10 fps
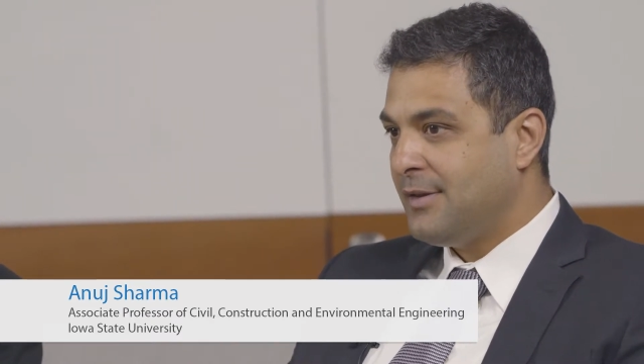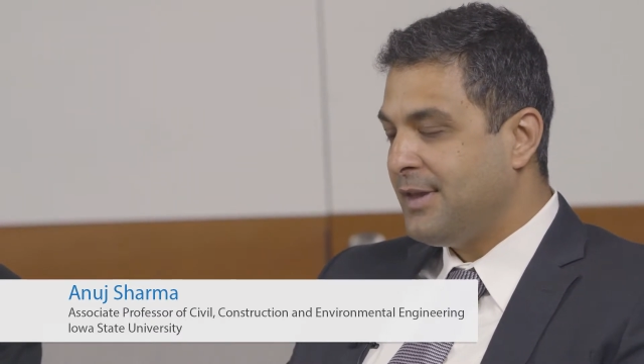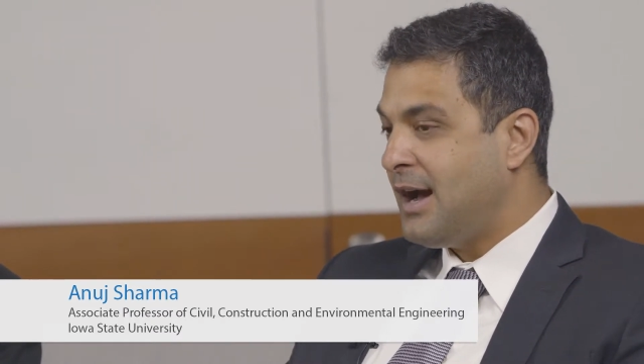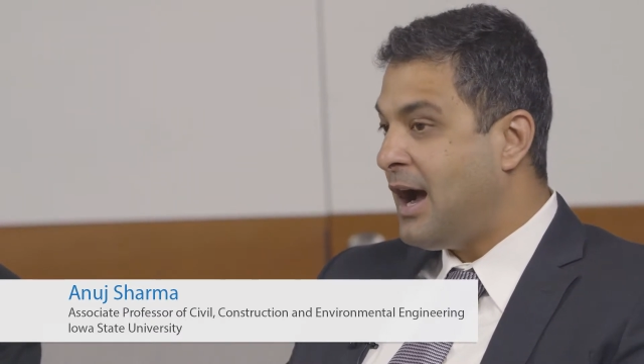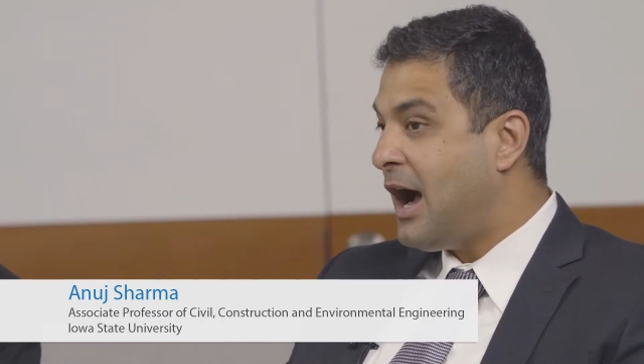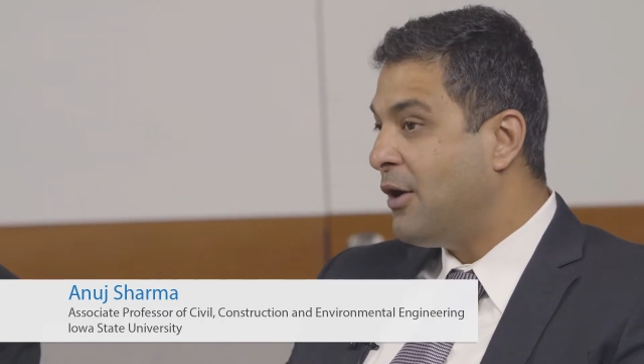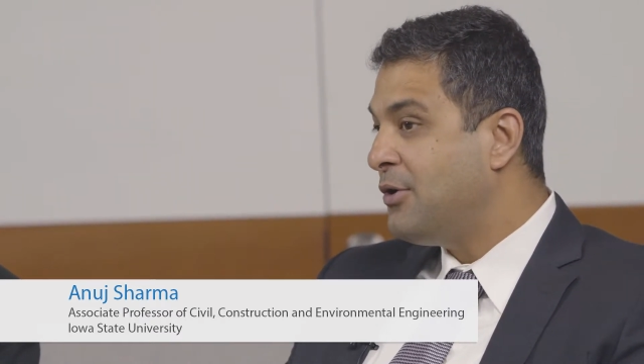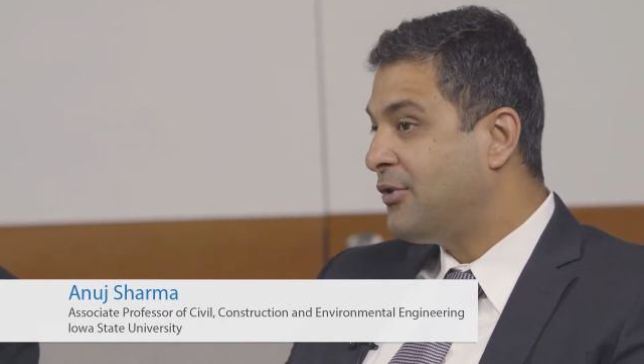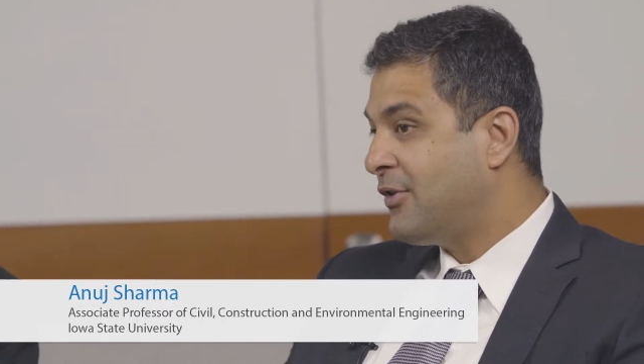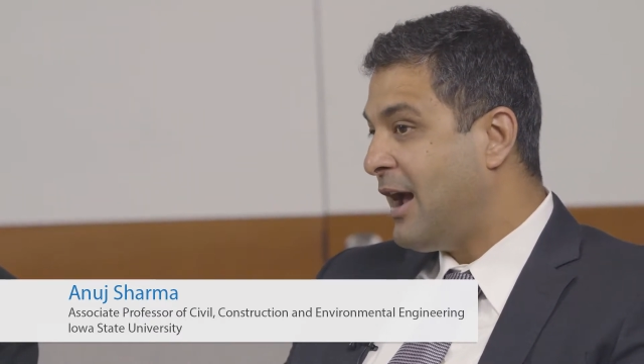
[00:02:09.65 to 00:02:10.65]
The how
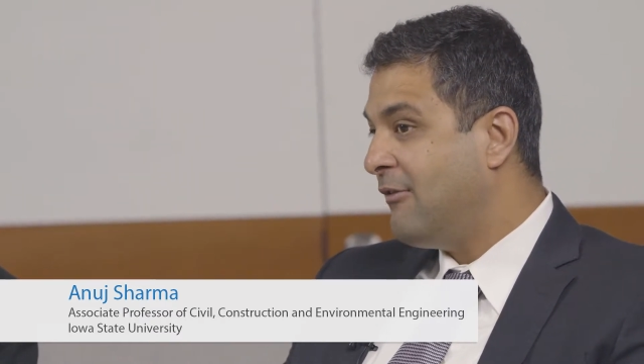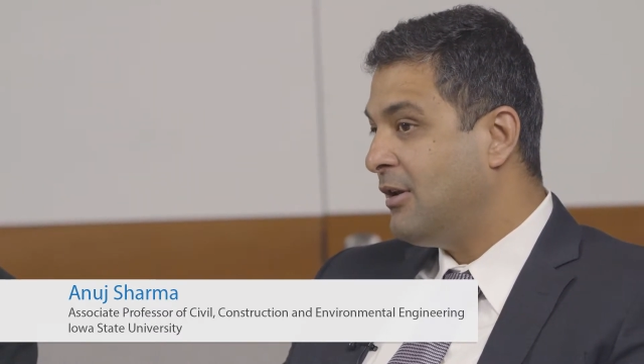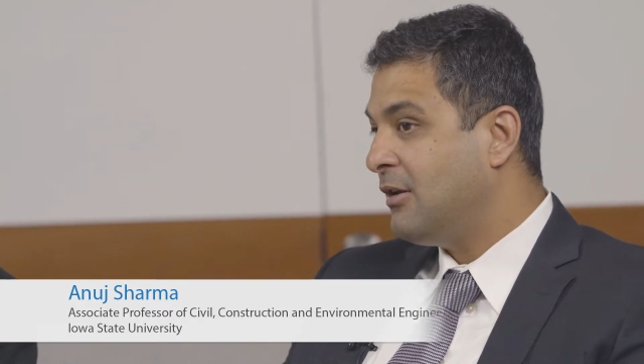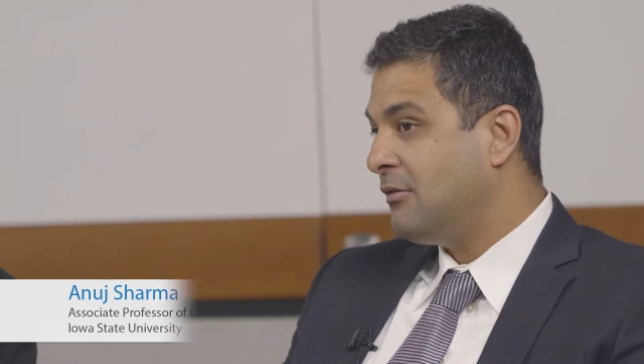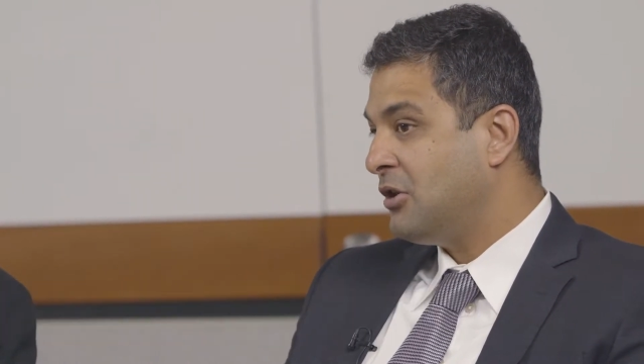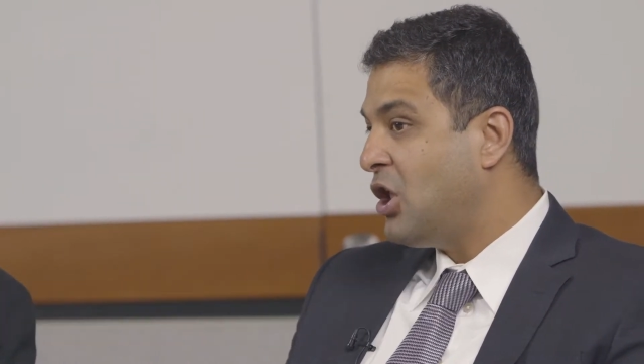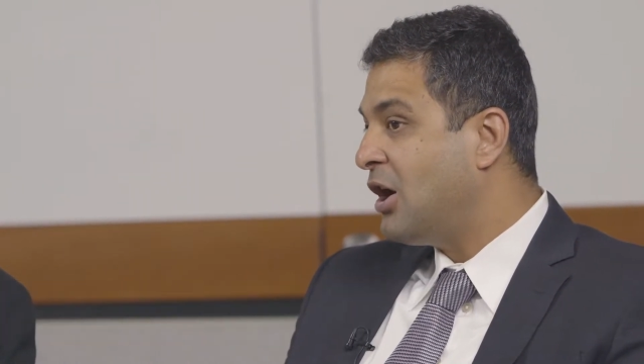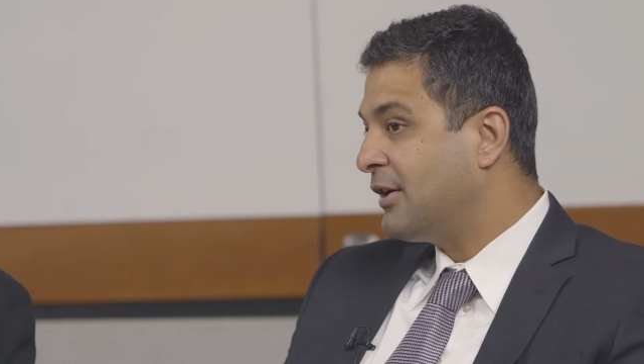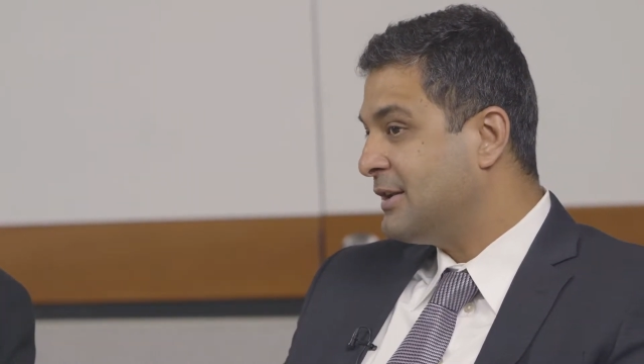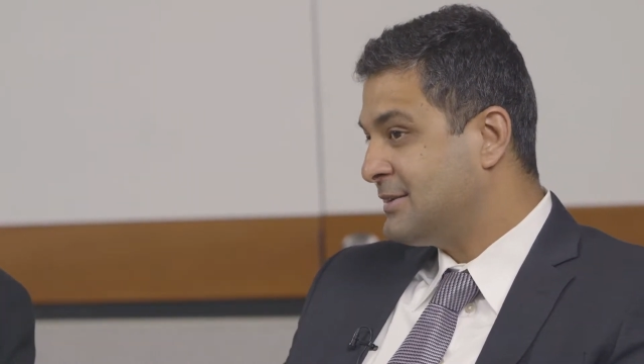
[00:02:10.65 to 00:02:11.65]
you travel
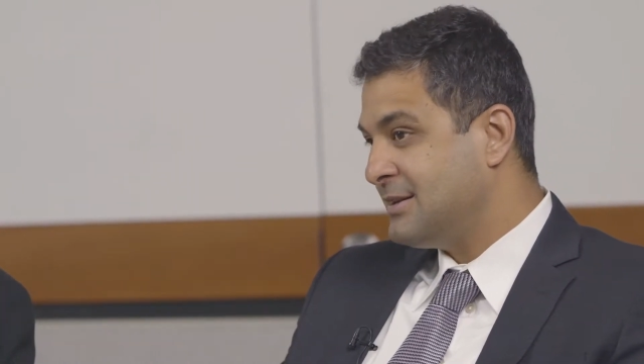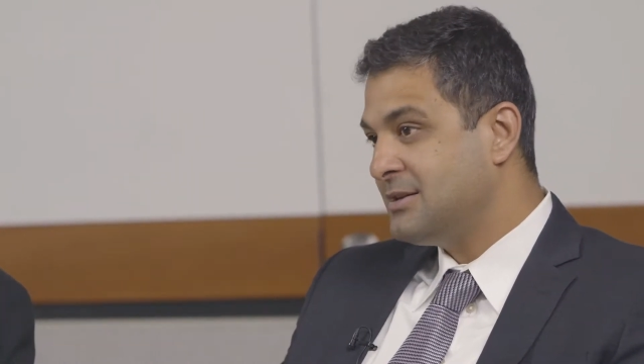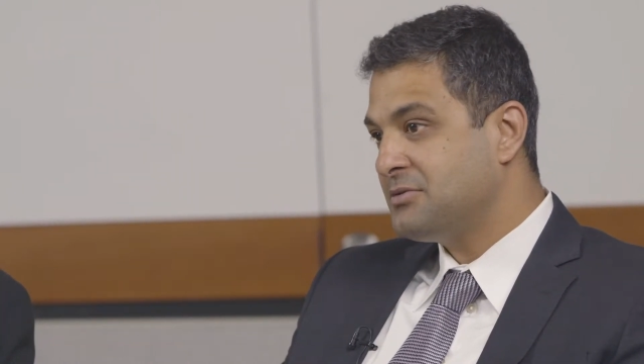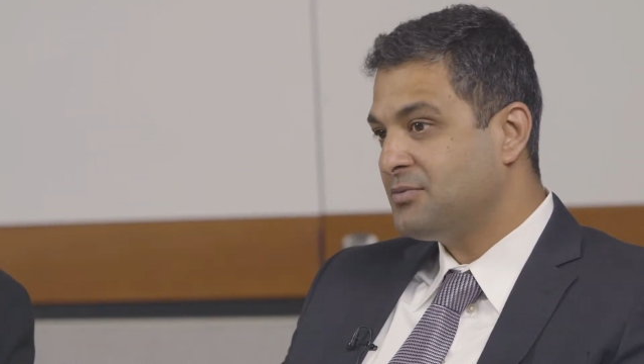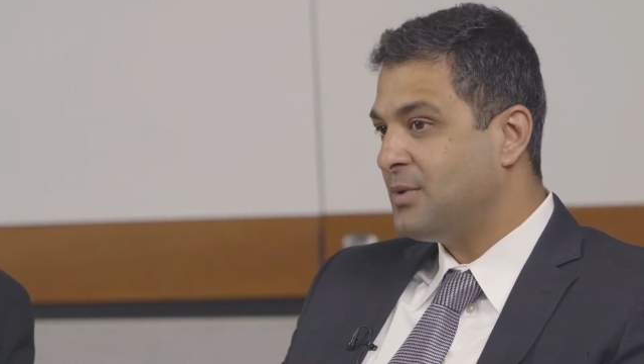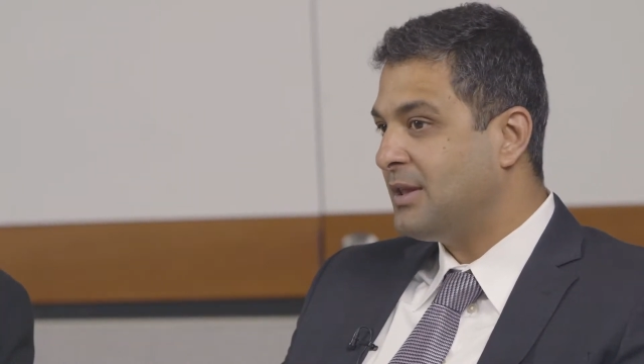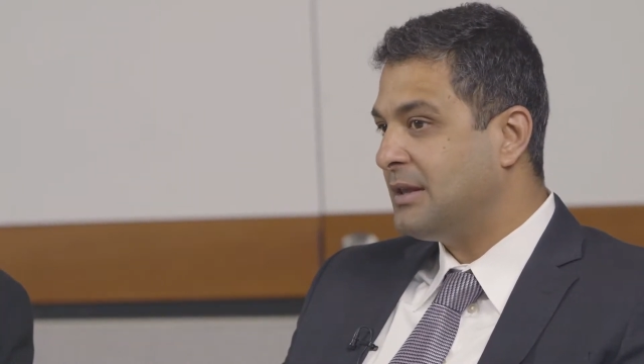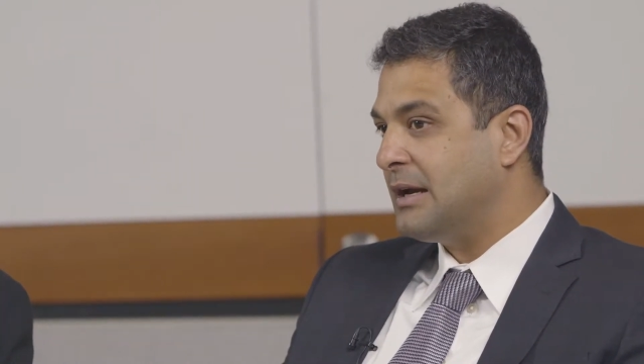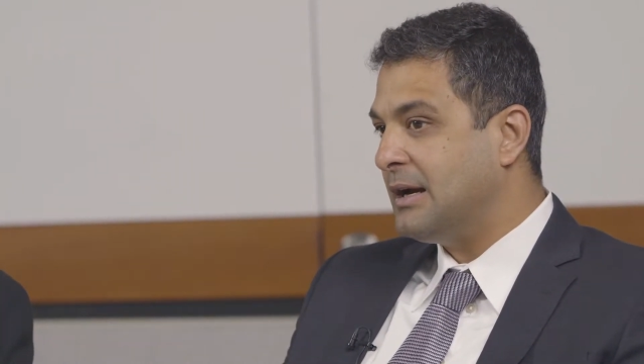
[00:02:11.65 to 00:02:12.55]
long distance with